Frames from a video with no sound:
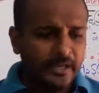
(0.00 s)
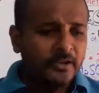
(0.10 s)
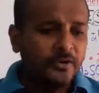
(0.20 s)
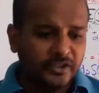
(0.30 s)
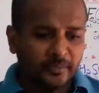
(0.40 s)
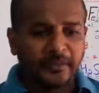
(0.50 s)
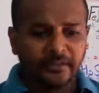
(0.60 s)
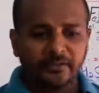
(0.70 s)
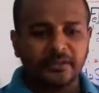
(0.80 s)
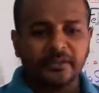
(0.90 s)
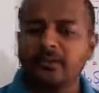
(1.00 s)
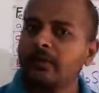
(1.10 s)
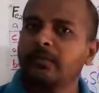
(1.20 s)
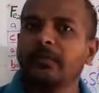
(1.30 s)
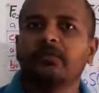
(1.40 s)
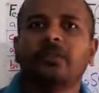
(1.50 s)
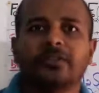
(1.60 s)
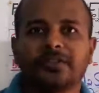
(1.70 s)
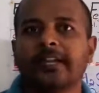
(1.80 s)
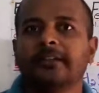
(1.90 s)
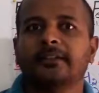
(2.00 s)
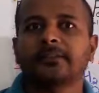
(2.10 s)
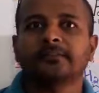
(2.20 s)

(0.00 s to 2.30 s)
Use a particular notebook for science.